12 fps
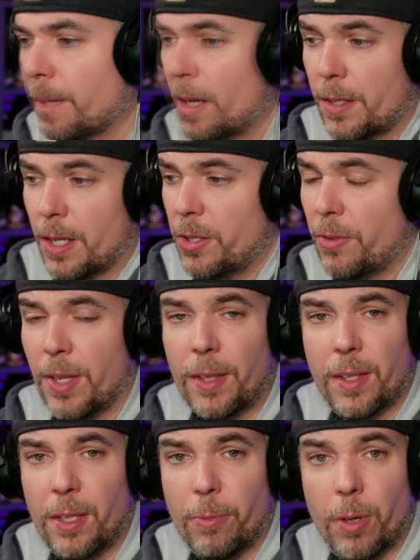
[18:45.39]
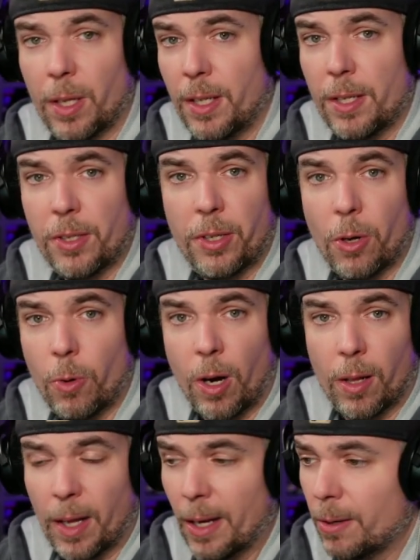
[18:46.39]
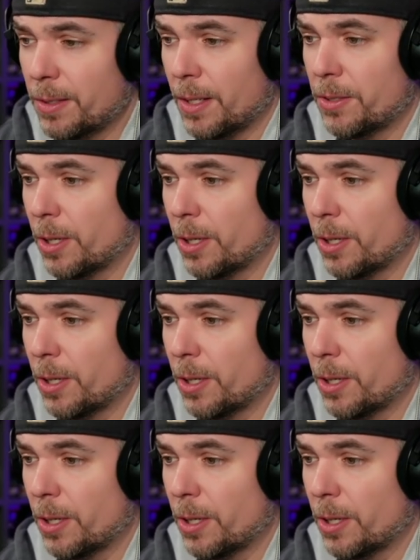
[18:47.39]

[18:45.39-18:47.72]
as I do think that you really need to go all out in